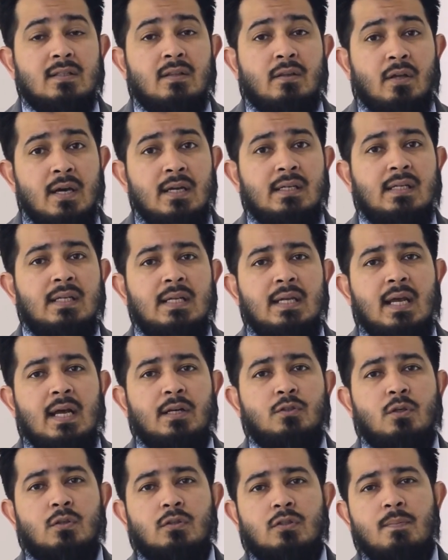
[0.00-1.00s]
Thirdly, I
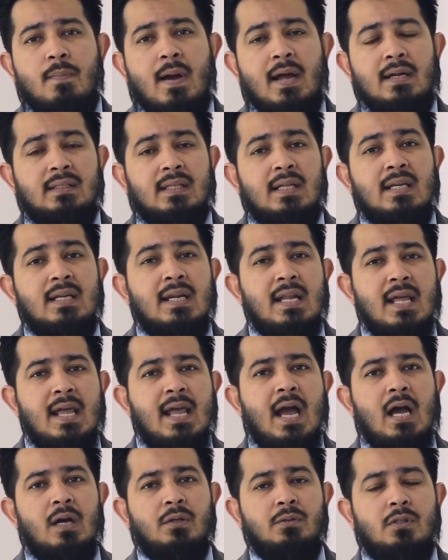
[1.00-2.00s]
talked about the
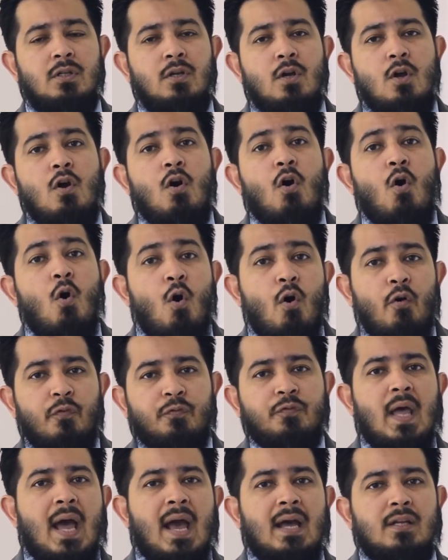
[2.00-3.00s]
layout
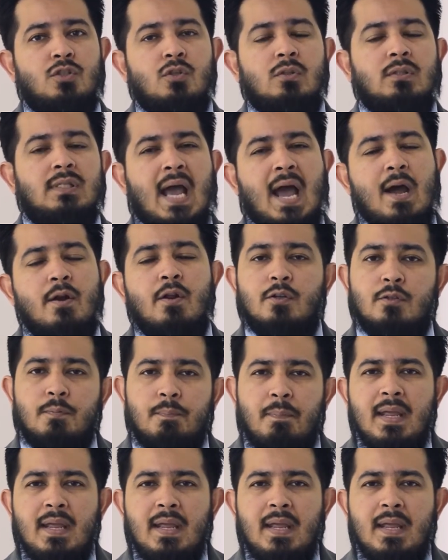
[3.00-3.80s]
of the actual townhouse.